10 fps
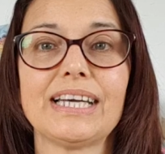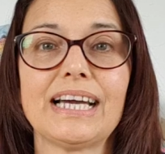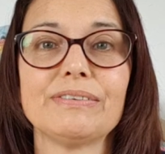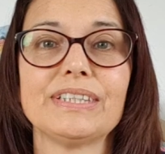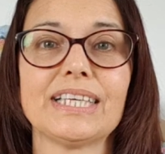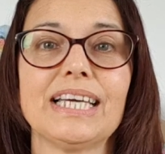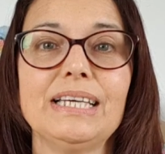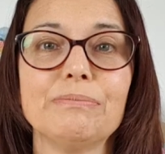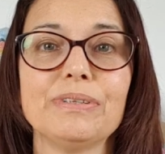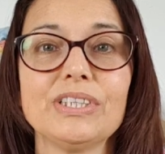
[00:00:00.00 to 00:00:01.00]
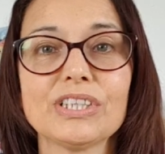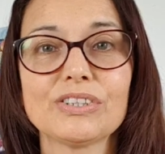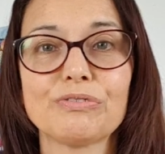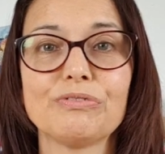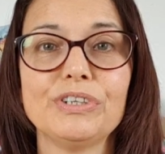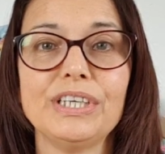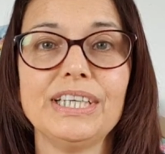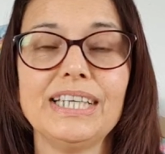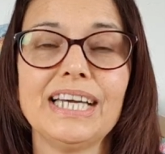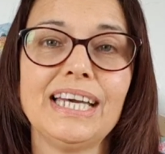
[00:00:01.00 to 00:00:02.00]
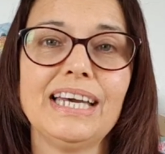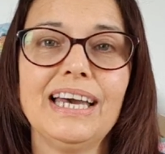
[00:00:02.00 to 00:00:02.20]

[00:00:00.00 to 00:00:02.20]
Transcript: have to keep dust free